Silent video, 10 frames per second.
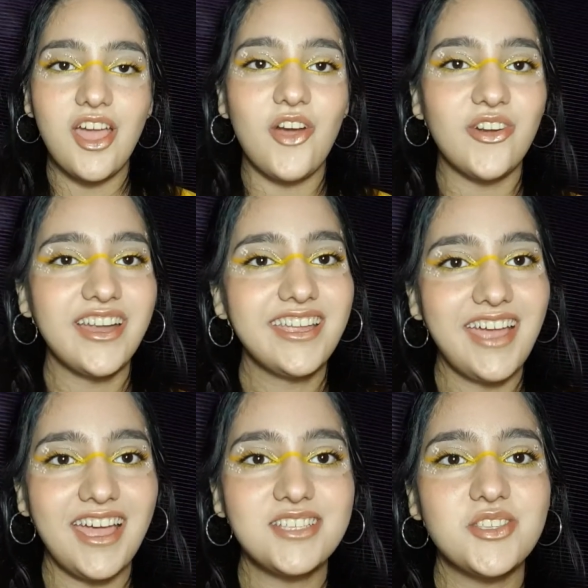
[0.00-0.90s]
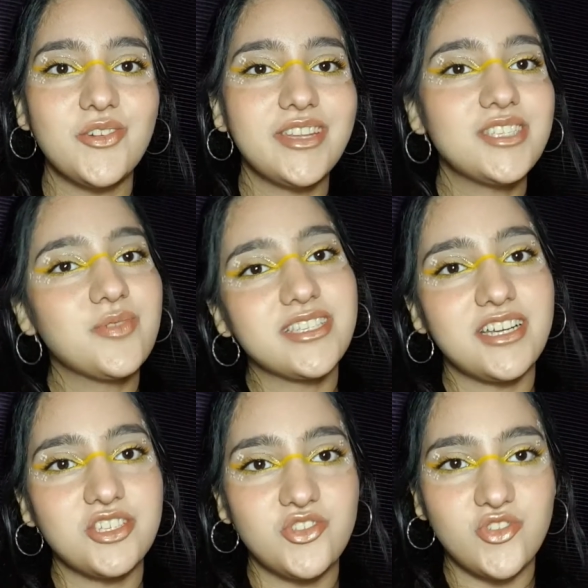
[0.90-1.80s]
Alright guys, so this was
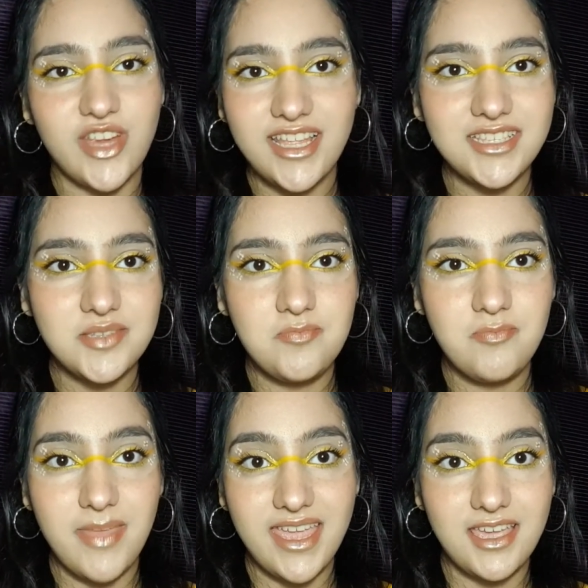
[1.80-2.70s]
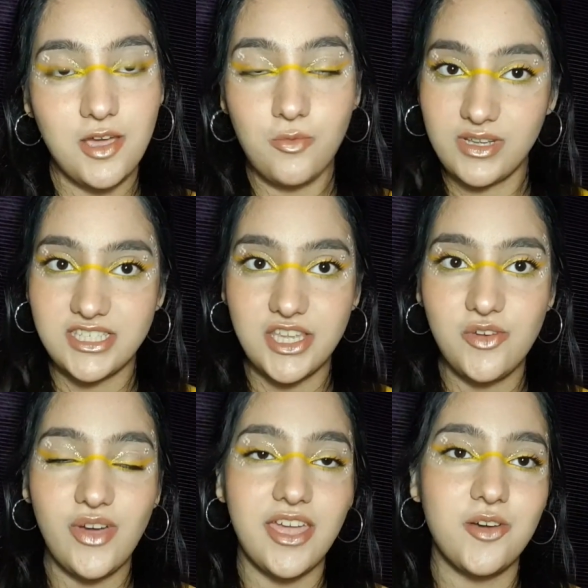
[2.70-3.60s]
our trend makeup
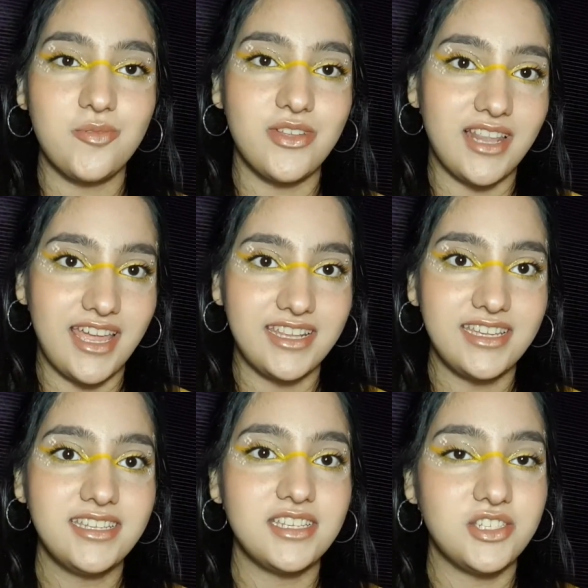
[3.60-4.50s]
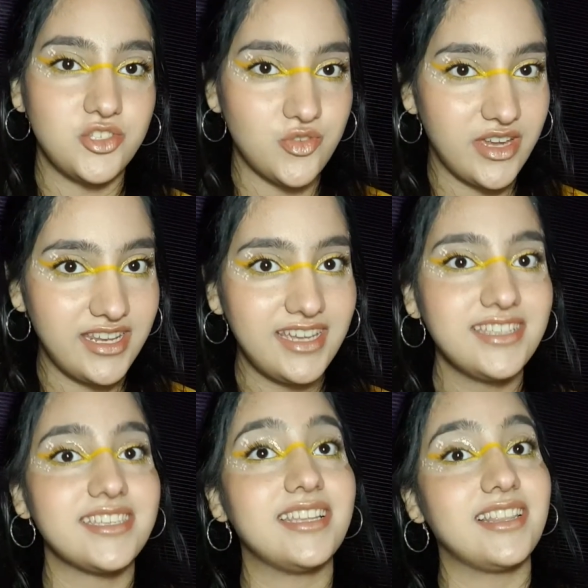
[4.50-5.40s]
video. I hope you liked it and enjoyed it
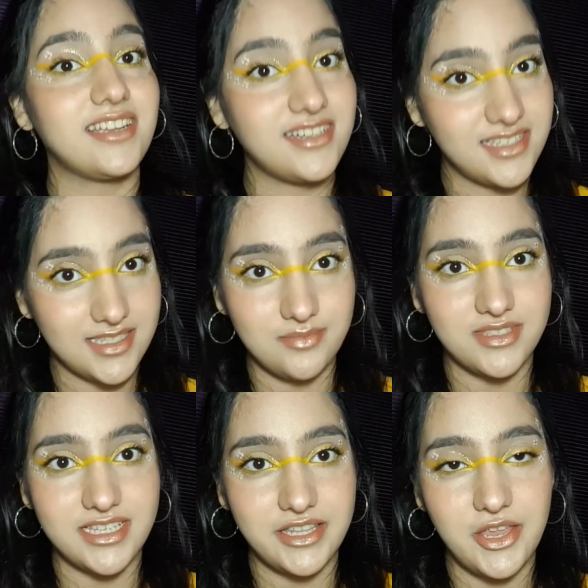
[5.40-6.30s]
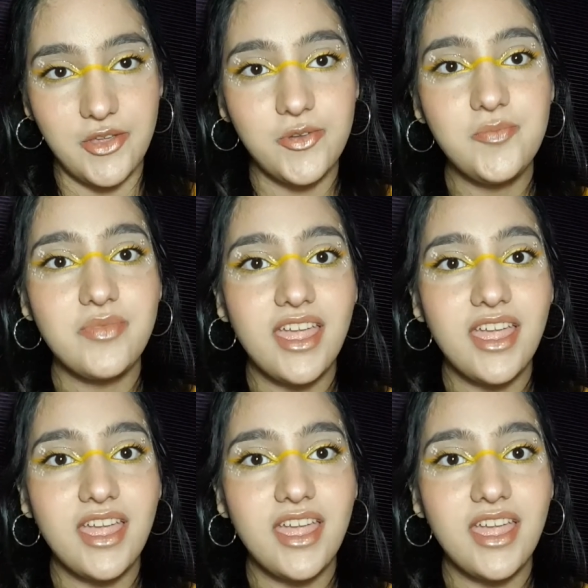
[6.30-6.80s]
and learned something new.